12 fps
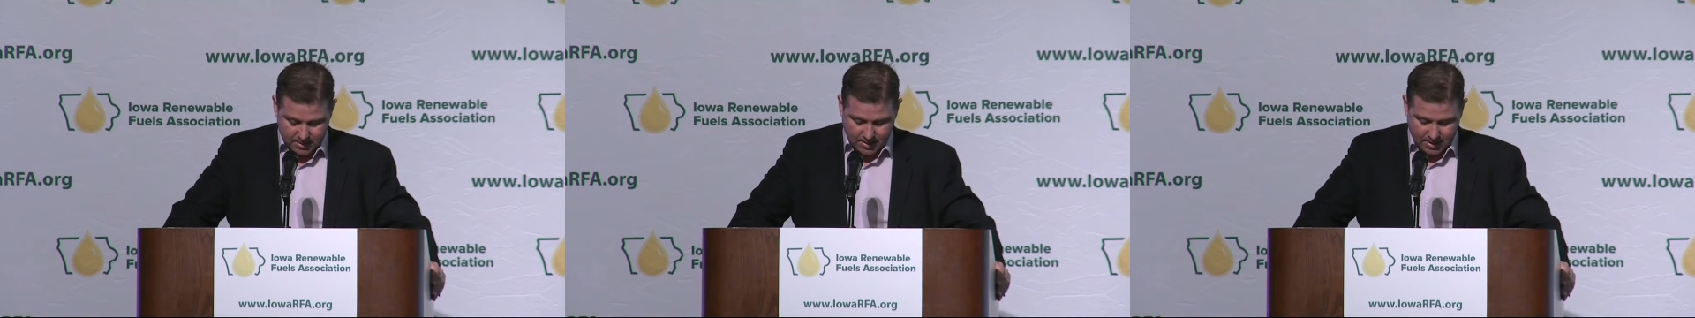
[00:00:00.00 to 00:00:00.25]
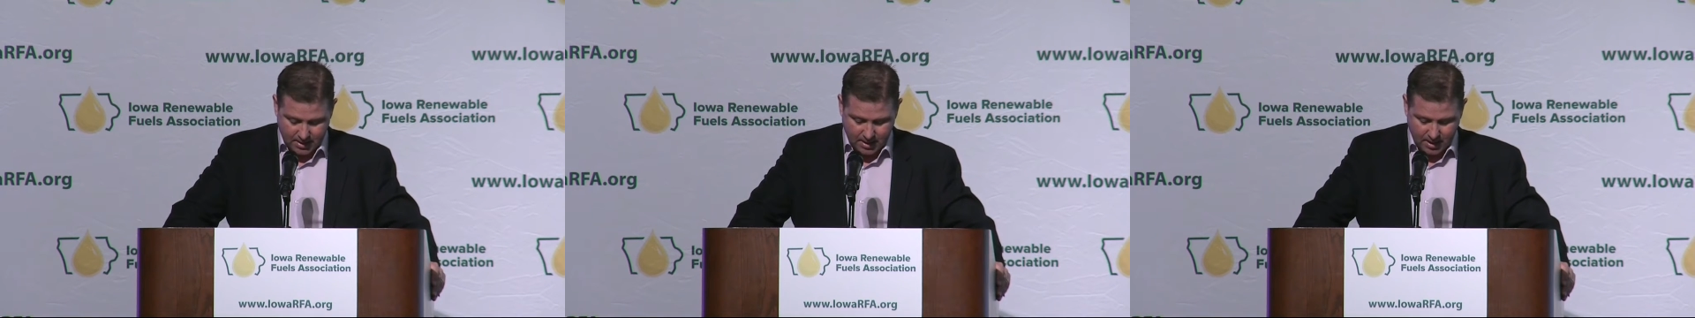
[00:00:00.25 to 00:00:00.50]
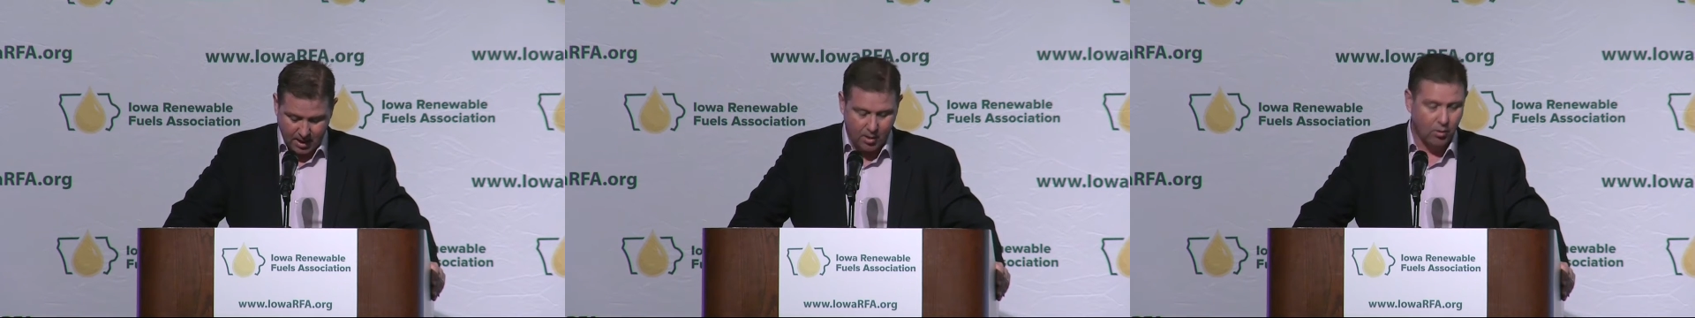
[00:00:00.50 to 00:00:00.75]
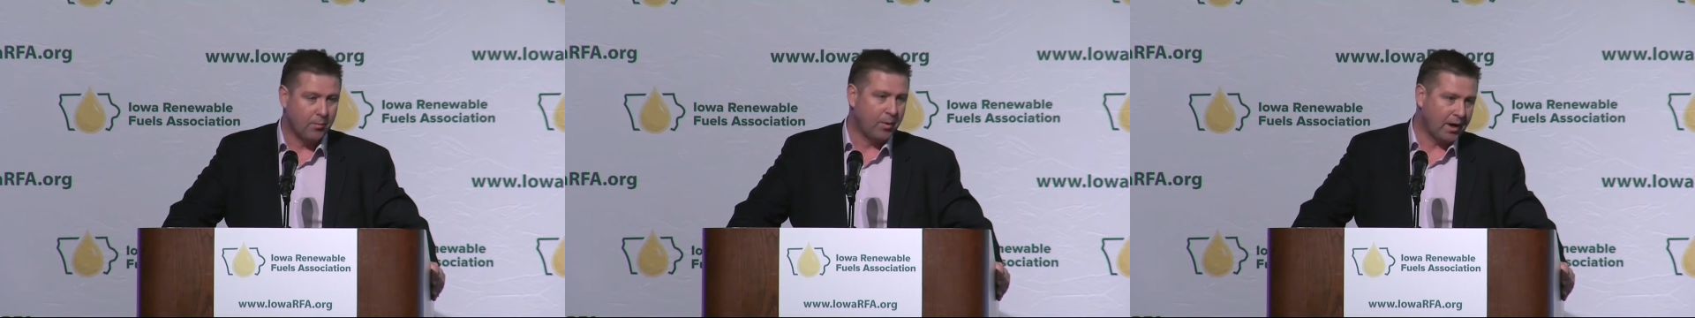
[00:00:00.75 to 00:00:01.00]

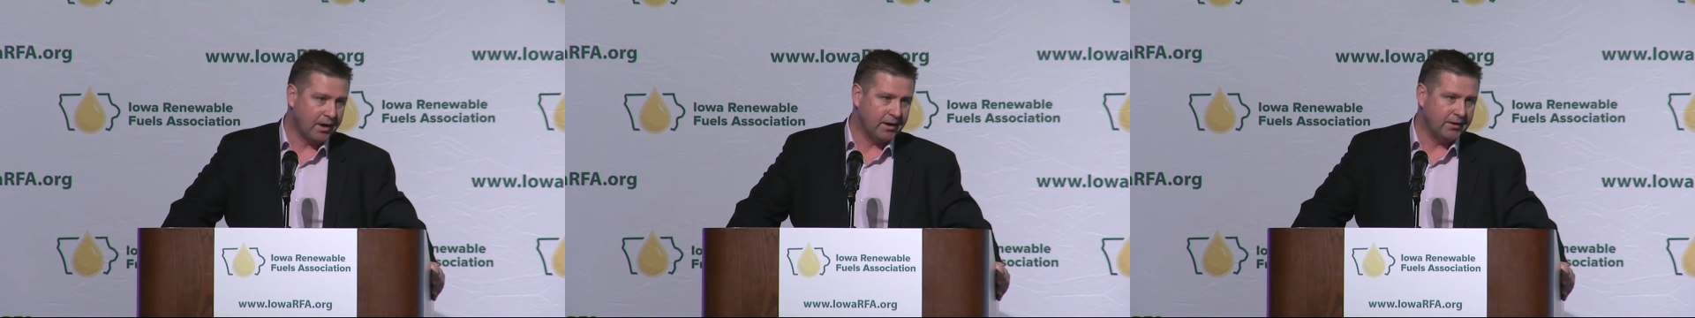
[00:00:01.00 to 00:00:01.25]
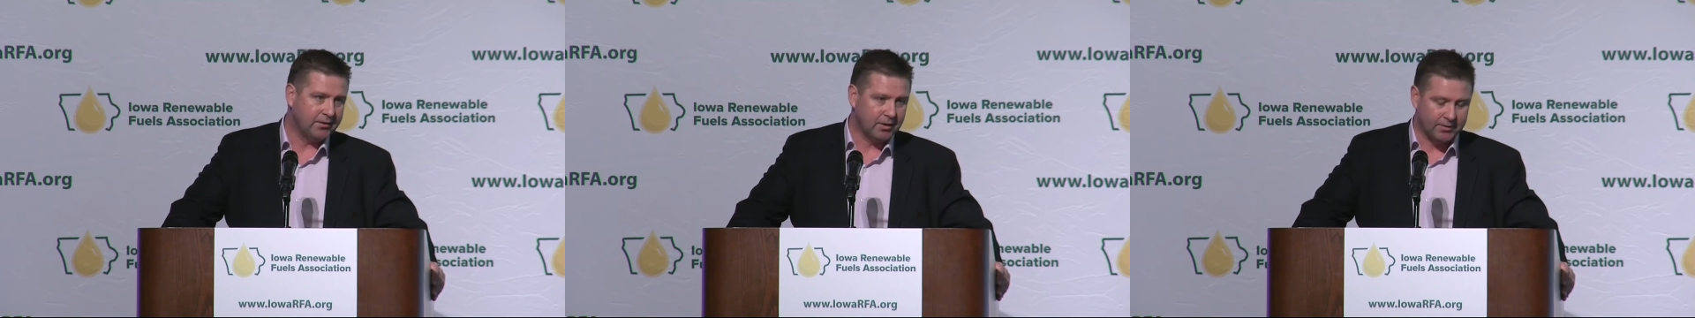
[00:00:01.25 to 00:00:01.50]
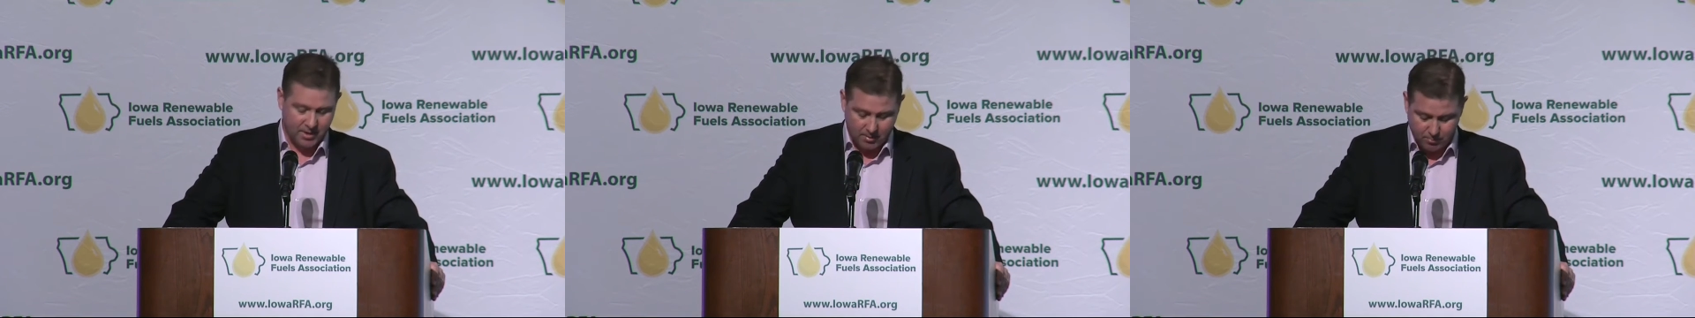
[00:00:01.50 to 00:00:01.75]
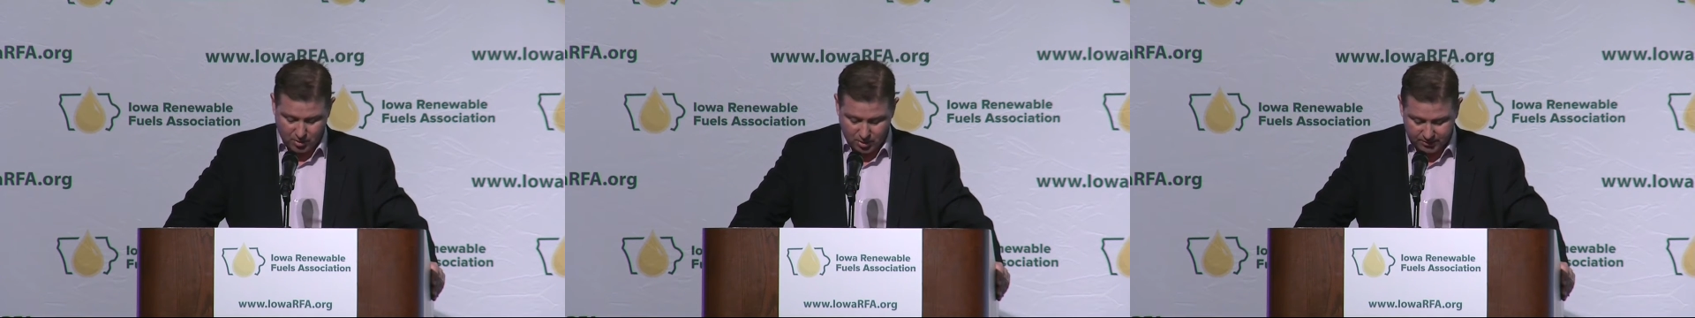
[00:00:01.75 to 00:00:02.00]
Iowa Biodiesel, Tom
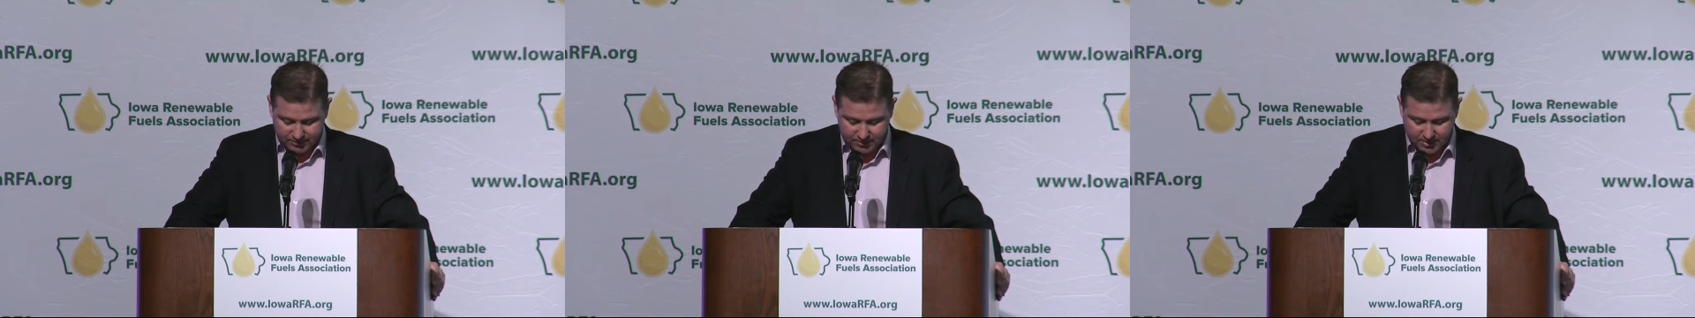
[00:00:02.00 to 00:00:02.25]
Brooks,